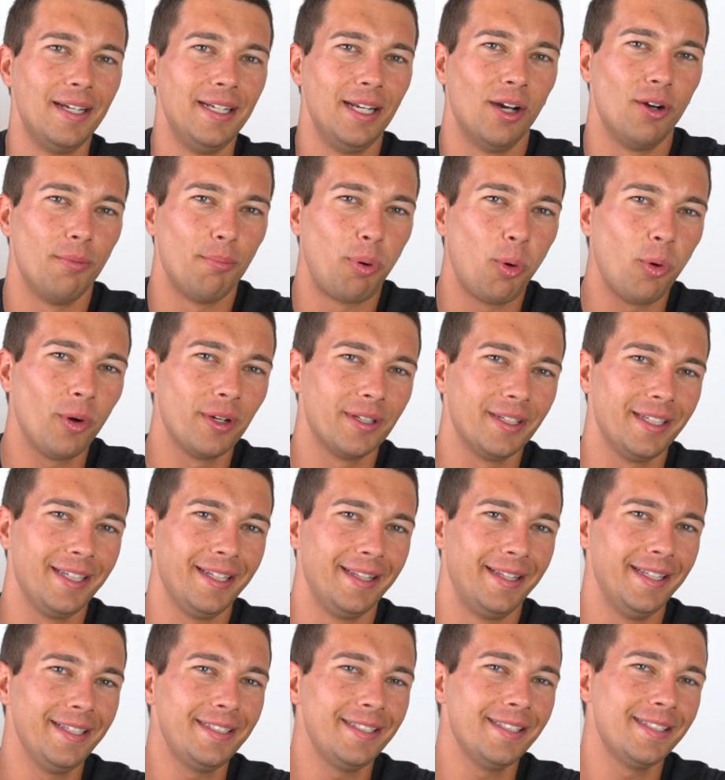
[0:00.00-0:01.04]
Now importantly,
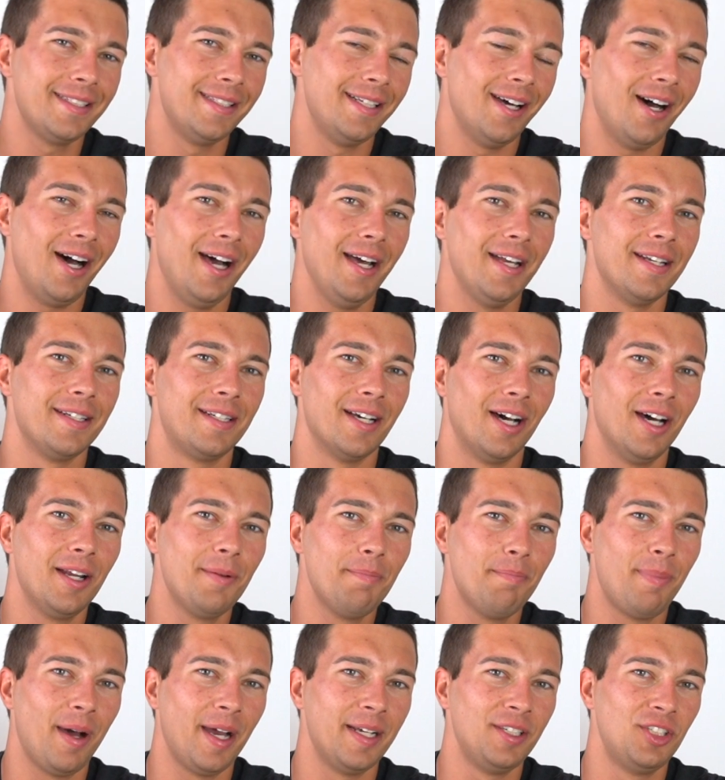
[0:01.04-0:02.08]
this is not
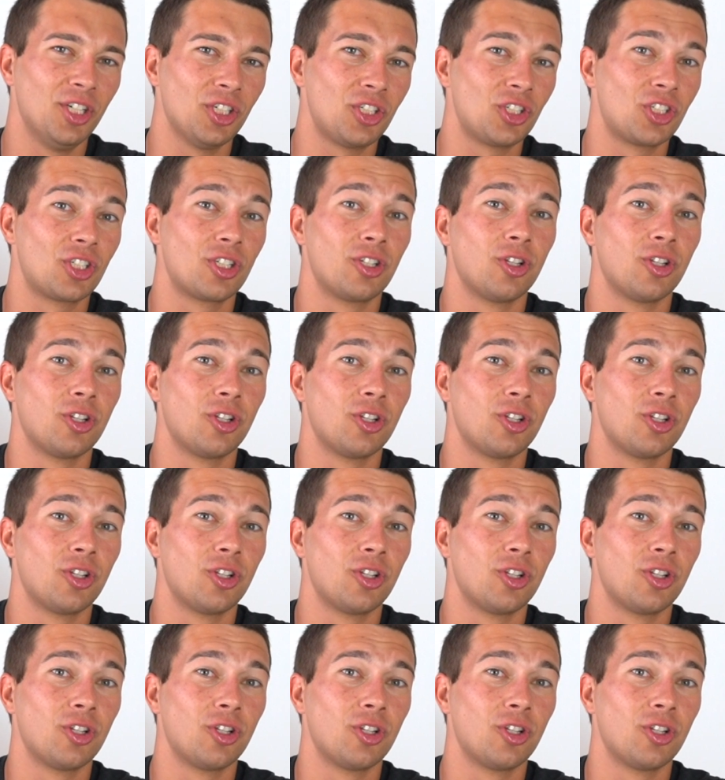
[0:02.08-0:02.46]
done by just